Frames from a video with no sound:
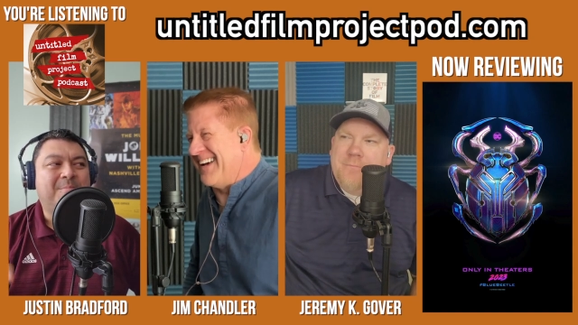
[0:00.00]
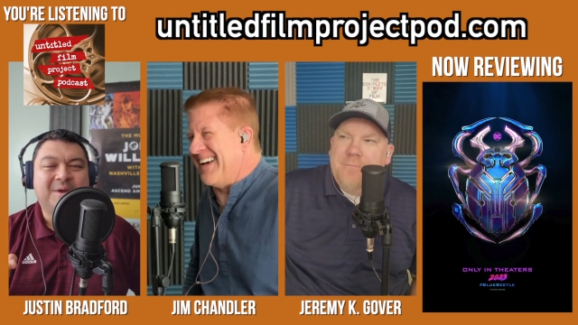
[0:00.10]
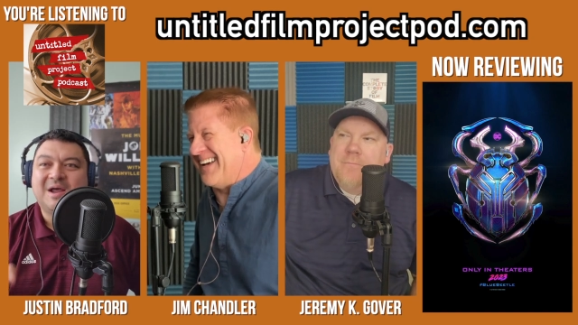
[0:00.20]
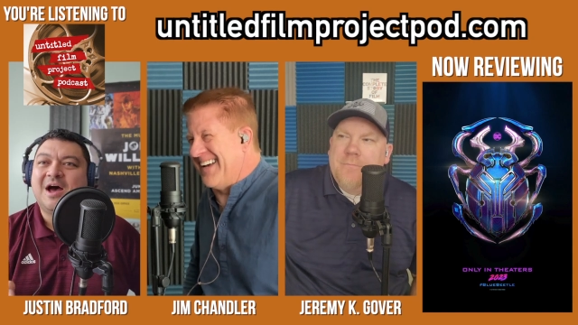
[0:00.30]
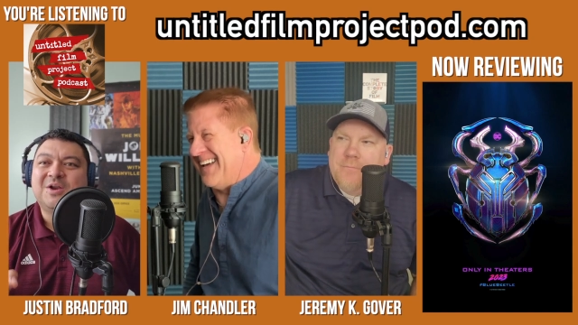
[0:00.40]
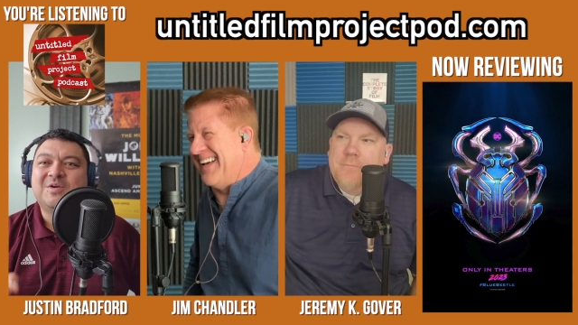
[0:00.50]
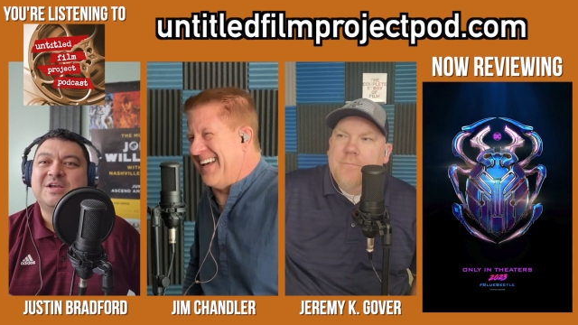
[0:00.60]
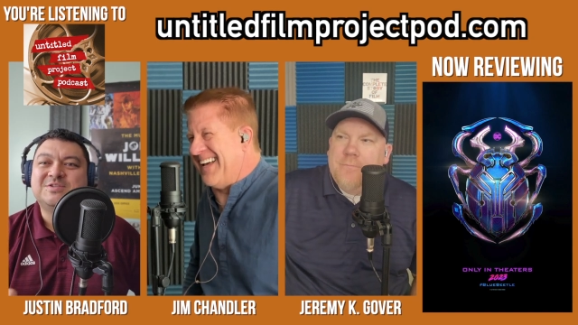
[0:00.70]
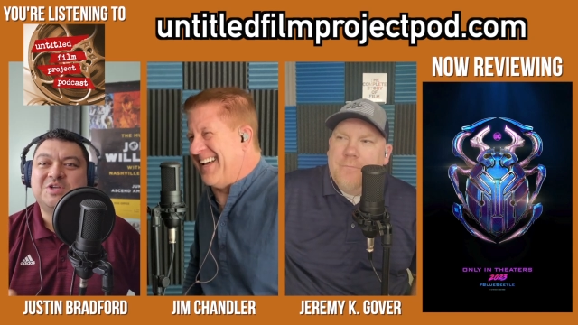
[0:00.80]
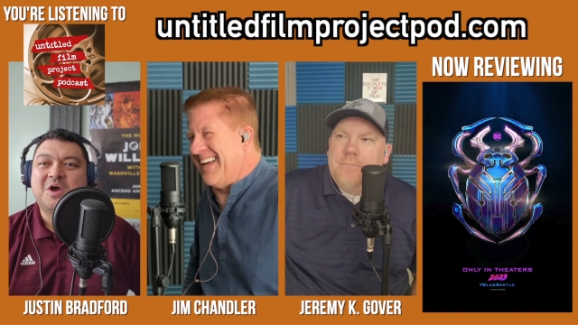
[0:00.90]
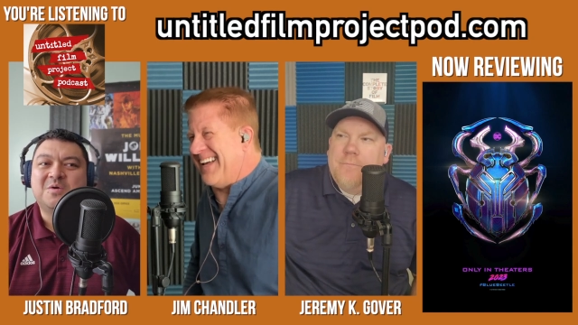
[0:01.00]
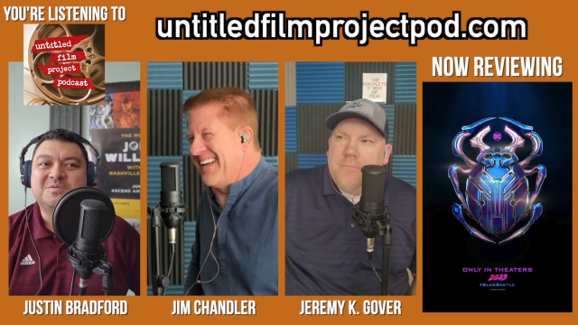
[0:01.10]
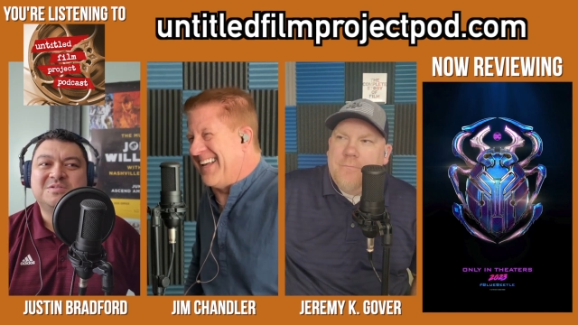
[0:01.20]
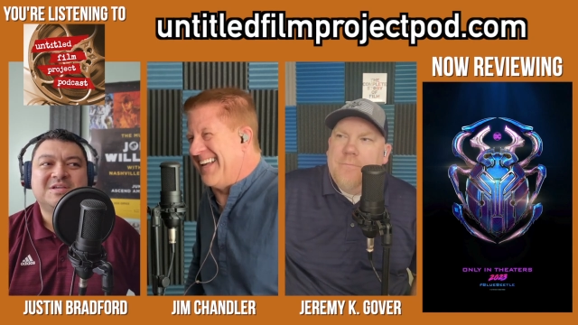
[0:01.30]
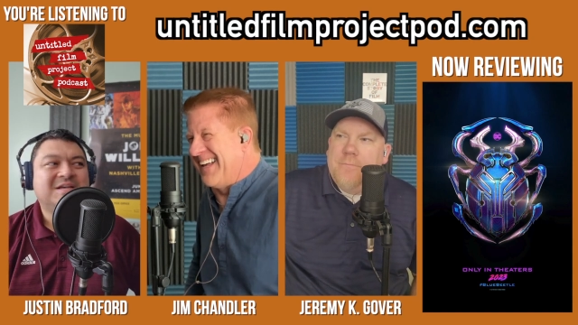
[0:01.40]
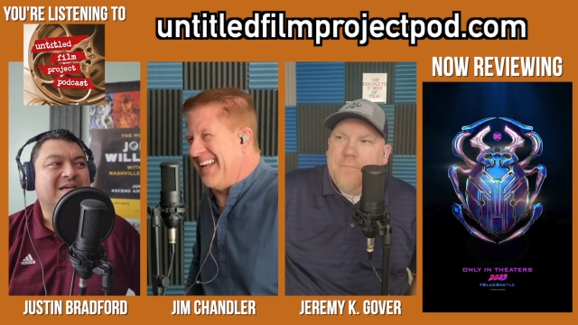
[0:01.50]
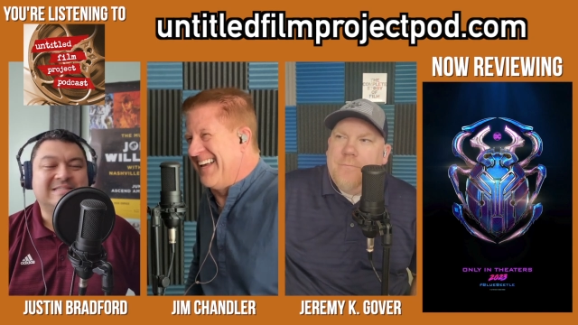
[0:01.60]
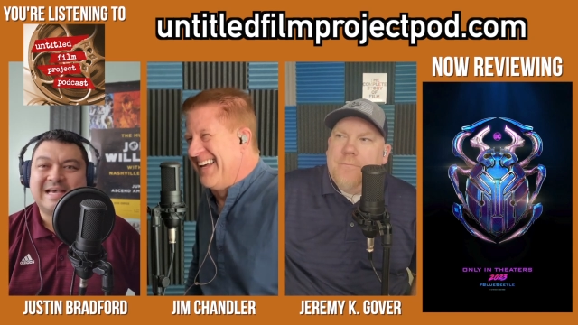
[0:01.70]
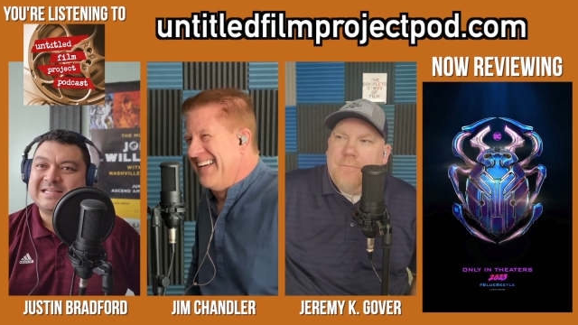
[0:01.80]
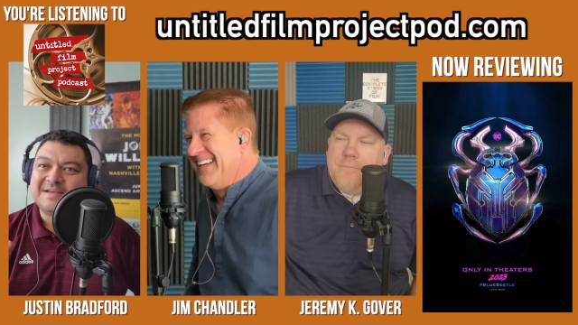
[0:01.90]
Speaker 1: and put it under his nose because
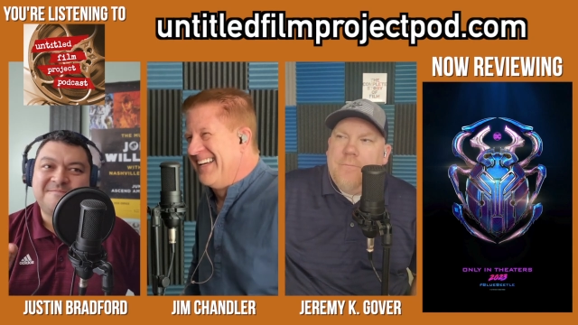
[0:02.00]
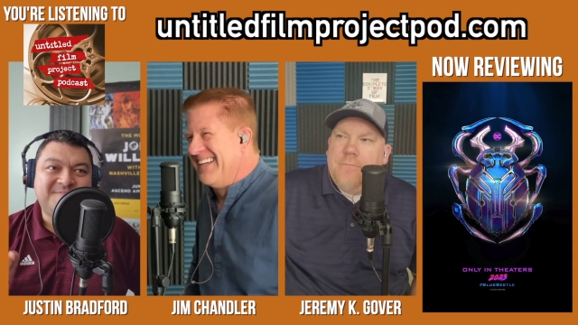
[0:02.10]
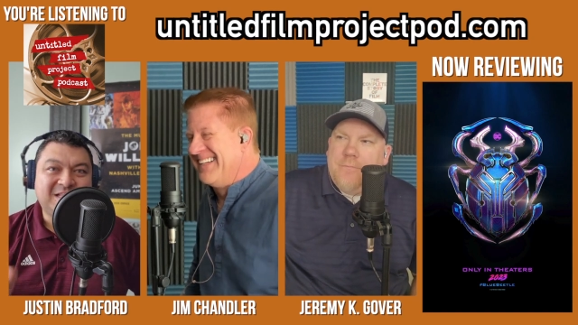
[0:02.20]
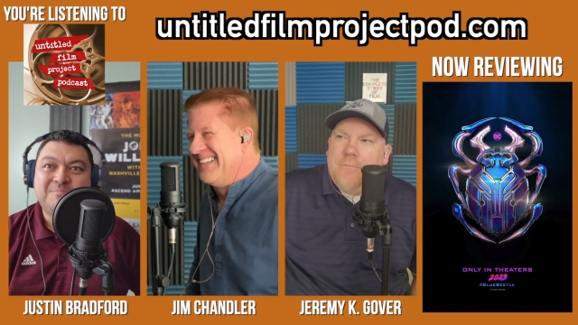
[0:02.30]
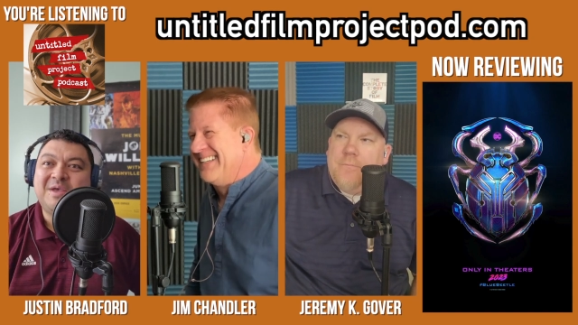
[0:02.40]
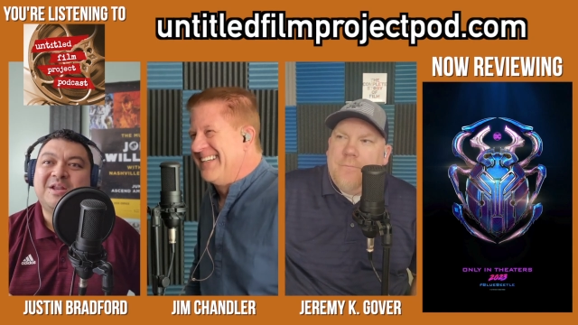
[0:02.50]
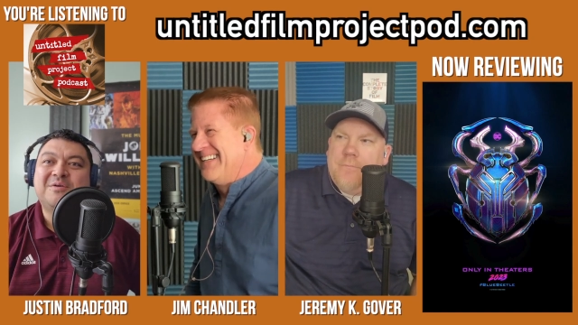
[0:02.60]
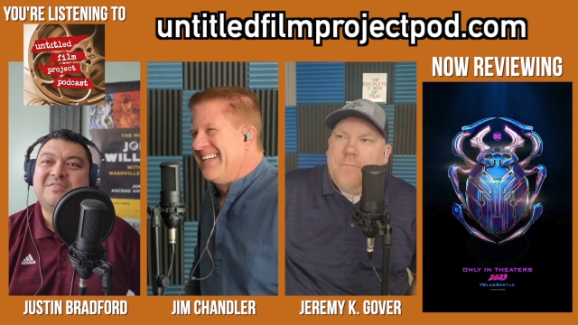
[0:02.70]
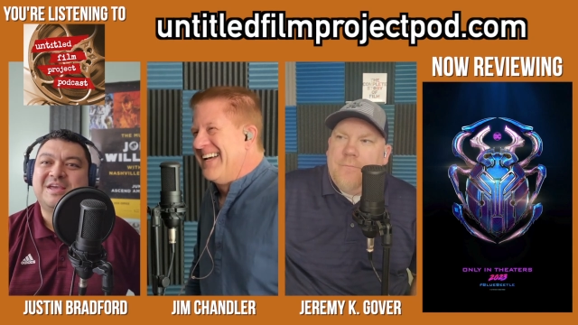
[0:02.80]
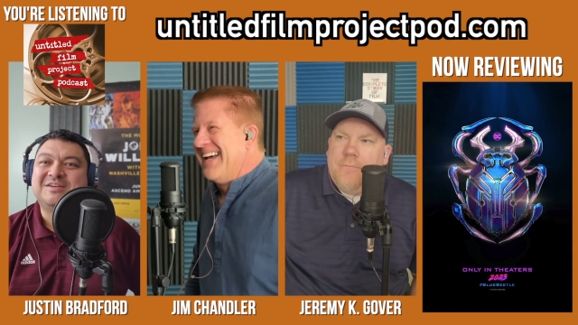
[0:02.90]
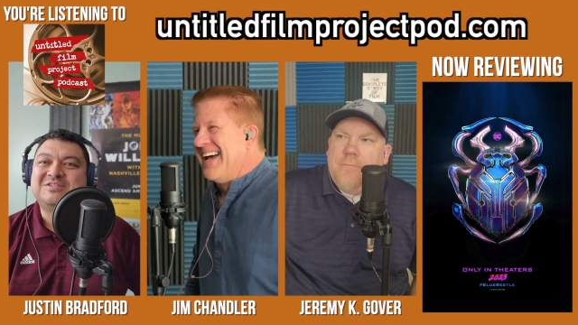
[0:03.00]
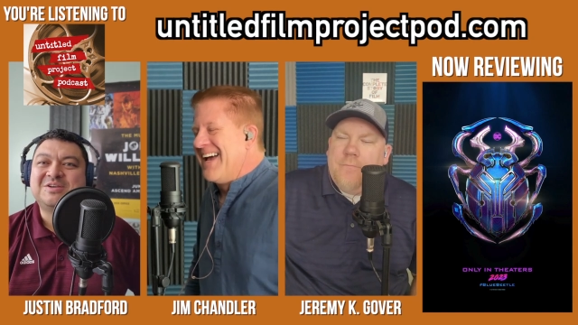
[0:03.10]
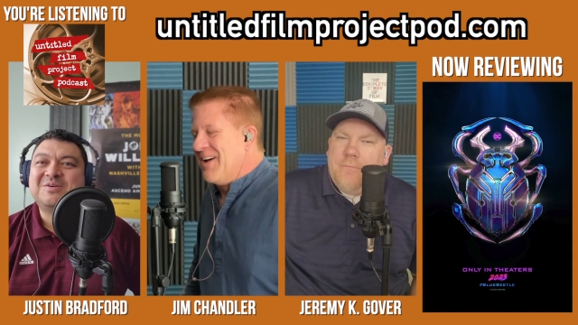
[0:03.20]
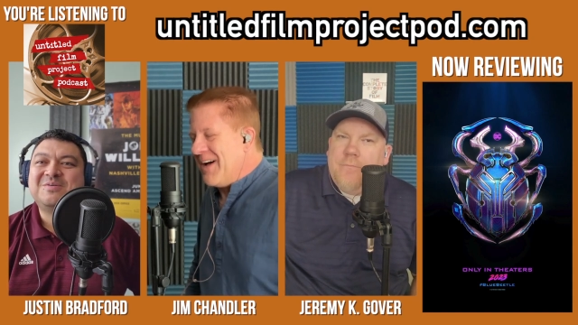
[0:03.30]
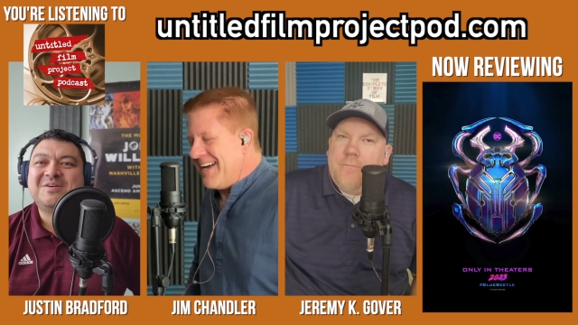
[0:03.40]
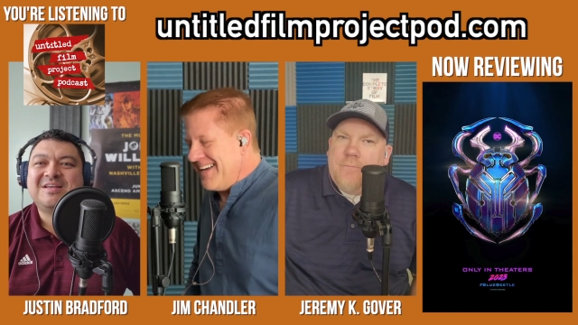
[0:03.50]
that is a Filipino thing too.